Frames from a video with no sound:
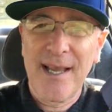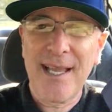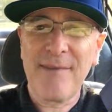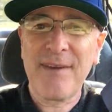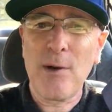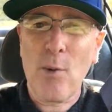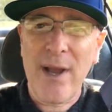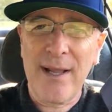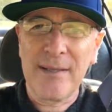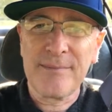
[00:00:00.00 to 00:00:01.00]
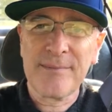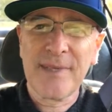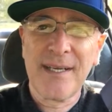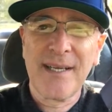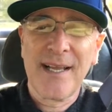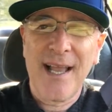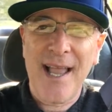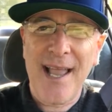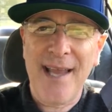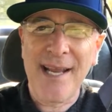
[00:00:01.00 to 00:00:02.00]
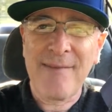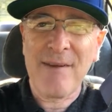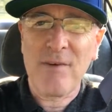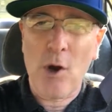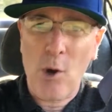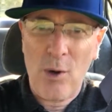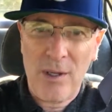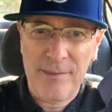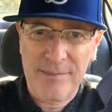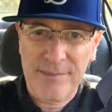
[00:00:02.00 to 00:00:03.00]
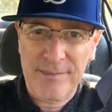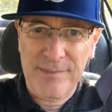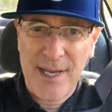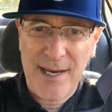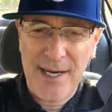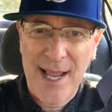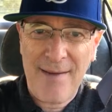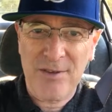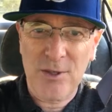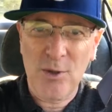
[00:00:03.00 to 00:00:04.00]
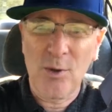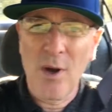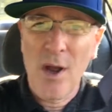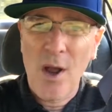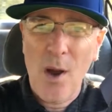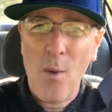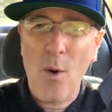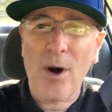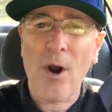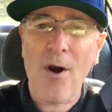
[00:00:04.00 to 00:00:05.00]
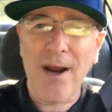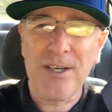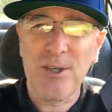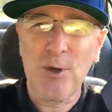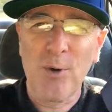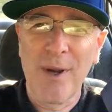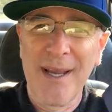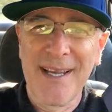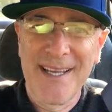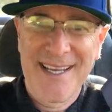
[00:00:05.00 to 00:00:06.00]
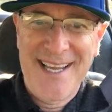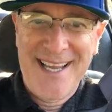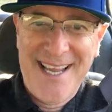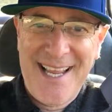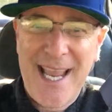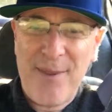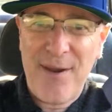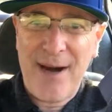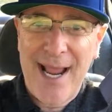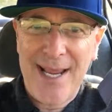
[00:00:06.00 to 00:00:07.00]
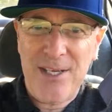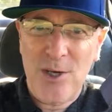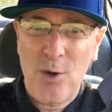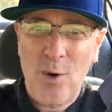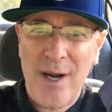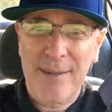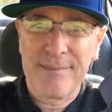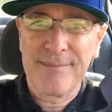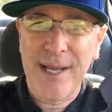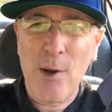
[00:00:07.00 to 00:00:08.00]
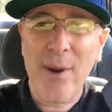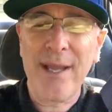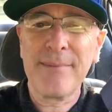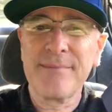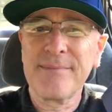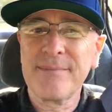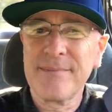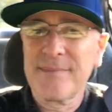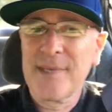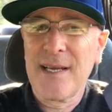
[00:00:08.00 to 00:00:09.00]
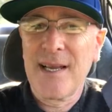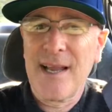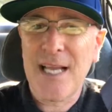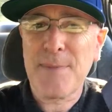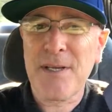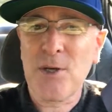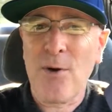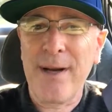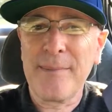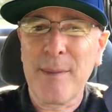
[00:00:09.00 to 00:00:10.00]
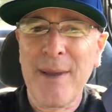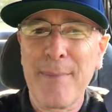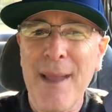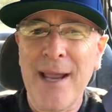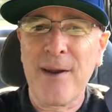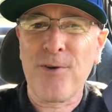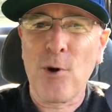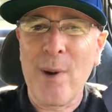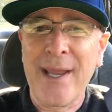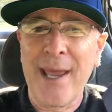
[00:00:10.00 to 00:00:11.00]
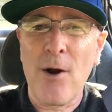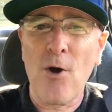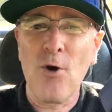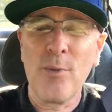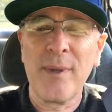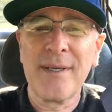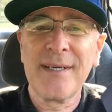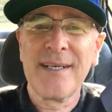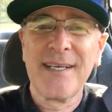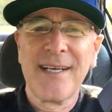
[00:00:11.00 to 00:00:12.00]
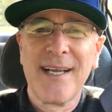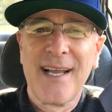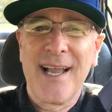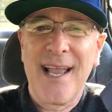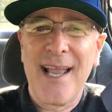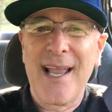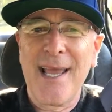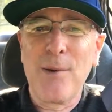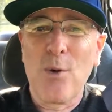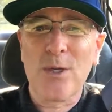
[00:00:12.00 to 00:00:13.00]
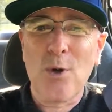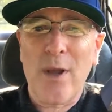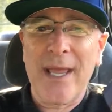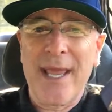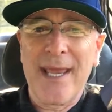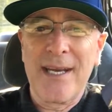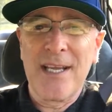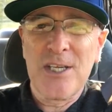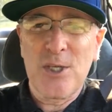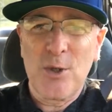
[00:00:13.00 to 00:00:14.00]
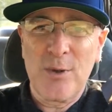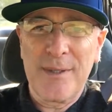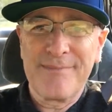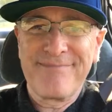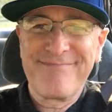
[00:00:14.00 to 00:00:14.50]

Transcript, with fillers: You have to eat well, and you have to have a goal, and you have to work hard to get there, guys. So um, anyway, that's my story. Let me get back in the throughway, get home, and we'll talk again soon.